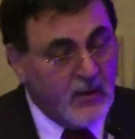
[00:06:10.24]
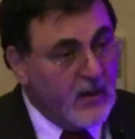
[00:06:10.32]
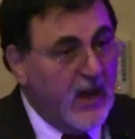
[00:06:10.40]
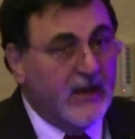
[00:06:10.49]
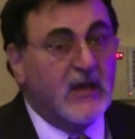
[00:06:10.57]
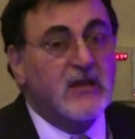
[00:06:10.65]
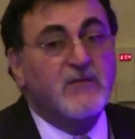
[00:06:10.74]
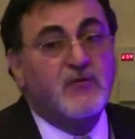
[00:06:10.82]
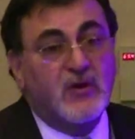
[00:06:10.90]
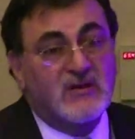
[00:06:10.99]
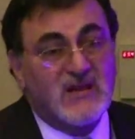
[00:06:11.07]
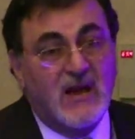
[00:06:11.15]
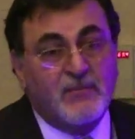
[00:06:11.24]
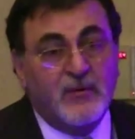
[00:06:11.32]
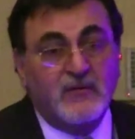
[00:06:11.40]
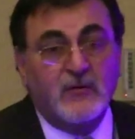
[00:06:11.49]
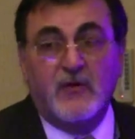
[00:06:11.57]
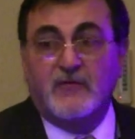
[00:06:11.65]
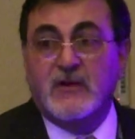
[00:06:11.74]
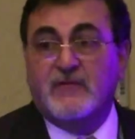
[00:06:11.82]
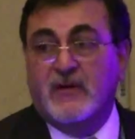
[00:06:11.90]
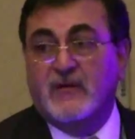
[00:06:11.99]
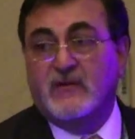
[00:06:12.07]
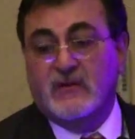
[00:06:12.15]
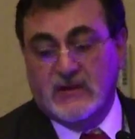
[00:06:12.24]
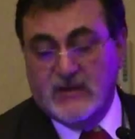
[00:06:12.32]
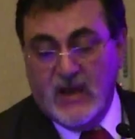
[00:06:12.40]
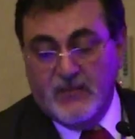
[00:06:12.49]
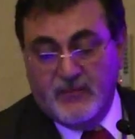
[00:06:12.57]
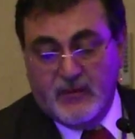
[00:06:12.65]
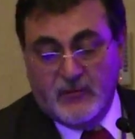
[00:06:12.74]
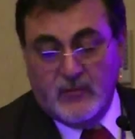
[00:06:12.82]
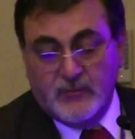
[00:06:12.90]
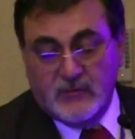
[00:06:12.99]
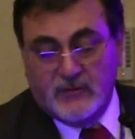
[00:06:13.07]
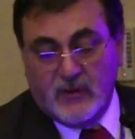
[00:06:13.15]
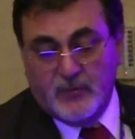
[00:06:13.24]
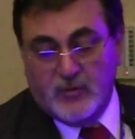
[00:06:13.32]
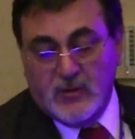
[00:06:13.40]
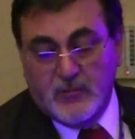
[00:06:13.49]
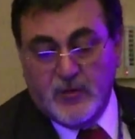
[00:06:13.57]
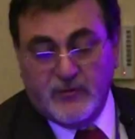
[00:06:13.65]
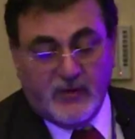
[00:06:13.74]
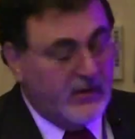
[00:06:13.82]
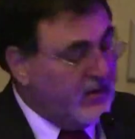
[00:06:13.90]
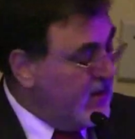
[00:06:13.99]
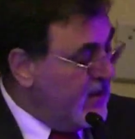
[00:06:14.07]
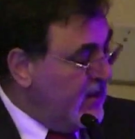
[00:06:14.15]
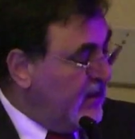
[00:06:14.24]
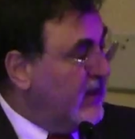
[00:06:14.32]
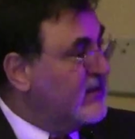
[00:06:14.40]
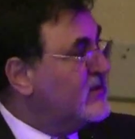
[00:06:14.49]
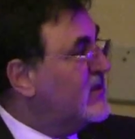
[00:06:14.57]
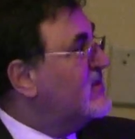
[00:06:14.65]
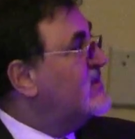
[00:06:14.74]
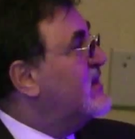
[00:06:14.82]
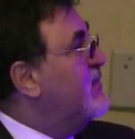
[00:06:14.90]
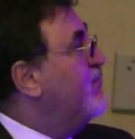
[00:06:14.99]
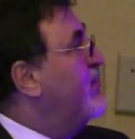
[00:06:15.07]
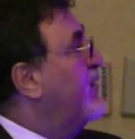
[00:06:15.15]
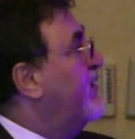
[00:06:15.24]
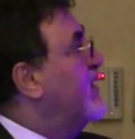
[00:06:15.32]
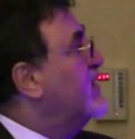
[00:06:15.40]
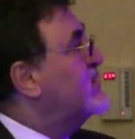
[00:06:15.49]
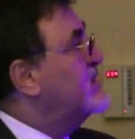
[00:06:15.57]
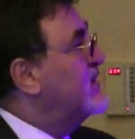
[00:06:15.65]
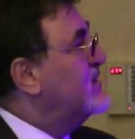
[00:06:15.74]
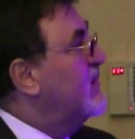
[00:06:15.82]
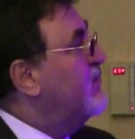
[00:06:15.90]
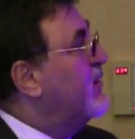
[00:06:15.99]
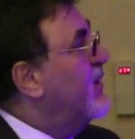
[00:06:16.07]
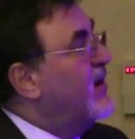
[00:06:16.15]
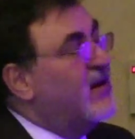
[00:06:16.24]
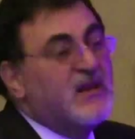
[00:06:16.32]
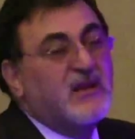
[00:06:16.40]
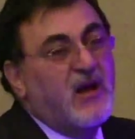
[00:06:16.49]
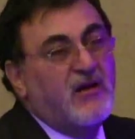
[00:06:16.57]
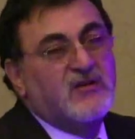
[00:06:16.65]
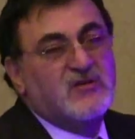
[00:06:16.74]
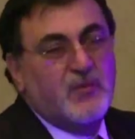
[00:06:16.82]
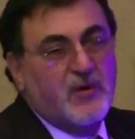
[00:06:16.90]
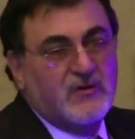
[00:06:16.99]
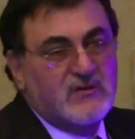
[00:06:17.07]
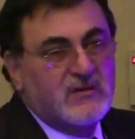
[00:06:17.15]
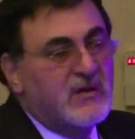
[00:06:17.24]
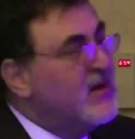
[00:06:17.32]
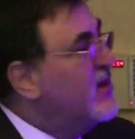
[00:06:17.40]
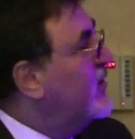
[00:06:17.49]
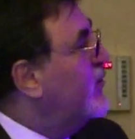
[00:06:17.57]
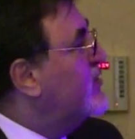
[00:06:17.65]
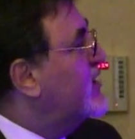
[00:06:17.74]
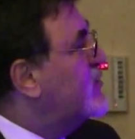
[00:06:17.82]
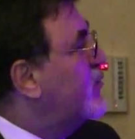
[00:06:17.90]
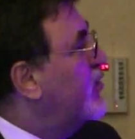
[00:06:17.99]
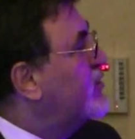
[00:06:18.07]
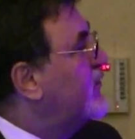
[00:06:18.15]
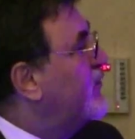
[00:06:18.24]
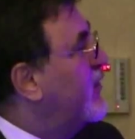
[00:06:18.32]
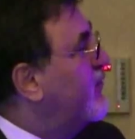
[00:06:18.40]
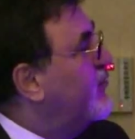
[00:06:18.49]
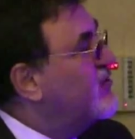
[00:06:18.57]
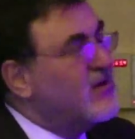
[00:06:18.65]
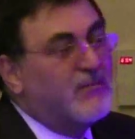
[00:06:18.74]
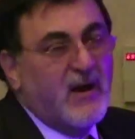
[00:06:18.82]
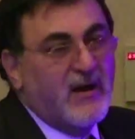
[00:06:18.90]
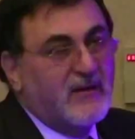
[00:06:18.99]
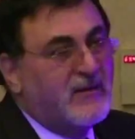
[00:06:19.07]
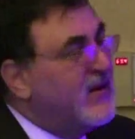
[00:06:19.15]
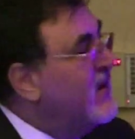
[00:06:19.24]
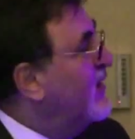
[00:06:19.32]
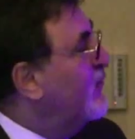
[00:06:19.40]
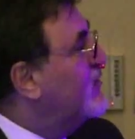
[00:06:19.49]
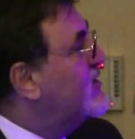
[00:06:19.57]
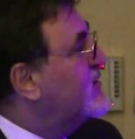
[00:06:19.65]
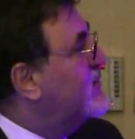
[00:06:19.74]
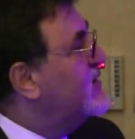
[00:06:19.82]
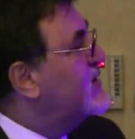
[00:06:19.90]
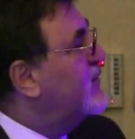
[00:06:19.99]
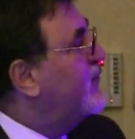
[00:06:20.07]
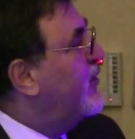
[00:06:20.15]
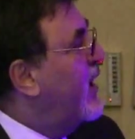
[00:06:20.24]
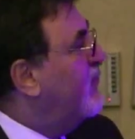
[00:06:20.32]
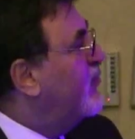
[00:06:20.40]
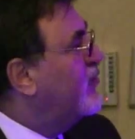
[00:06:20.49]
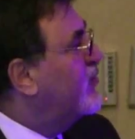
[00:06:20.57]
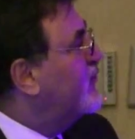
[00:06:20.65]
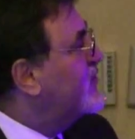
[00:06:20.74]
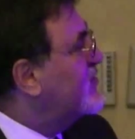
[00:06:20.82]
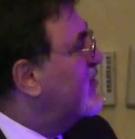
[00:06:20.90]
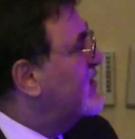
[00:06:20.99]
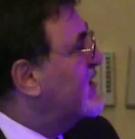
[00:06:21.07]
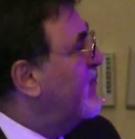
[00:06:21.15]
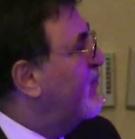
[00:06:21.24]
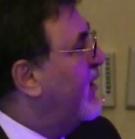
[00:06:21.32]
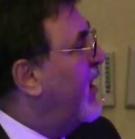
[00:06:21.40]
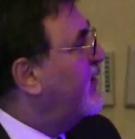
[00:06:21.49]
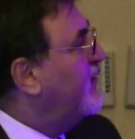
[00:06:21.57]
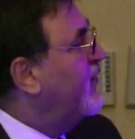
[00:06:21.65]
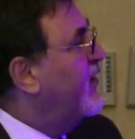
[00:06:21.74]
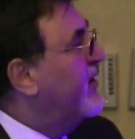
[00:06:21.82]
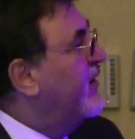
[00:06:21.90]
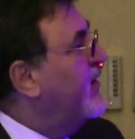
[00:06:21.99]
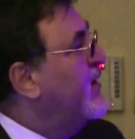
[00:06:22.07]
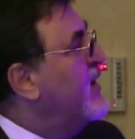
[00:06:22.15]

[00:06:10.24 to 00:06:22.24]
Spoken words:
I can give you examples of different TDM, therapeutic monitoring, just simple things, just simply by clinical response. You just watch for furosemide, which is basic for, I'm going to give just an example, heart failure.